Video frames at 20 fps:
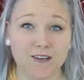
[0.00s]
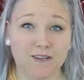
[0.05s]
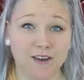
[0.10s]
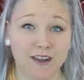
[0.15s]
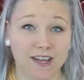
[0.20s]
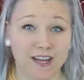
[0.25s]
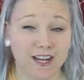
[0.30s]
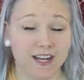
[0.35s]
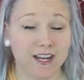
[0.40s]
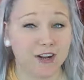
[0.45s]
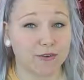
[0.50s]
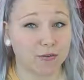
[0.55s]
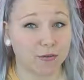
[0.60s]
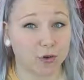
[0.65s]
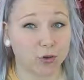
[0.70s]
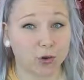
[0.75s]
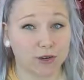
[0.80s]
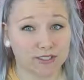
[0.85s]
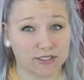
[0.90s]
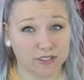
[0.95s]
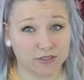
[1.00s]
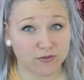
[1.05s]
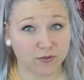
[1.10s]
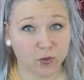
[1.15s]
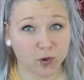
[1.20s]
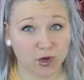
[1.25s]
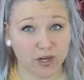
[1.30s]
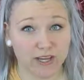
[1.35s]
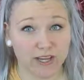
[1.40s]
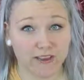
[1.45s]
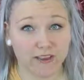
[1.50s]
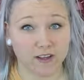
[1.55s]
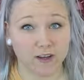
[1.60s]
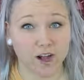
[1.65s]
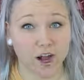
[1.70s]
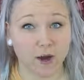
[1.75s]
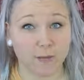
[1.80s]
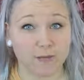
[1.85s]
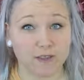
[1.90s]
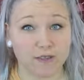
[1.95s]
if I get enough requests for it in the
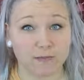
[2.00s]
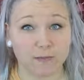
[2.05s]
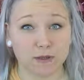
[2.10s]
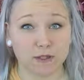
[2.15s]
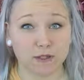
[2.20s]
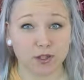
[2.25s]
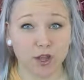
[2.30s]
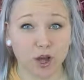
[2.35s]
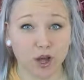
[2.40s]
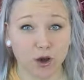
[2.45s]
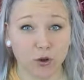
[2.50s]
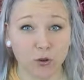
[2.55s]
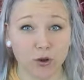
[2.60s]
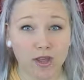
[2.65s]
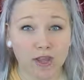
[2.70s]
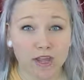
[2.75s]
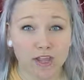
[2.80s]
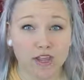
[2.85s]
comments below.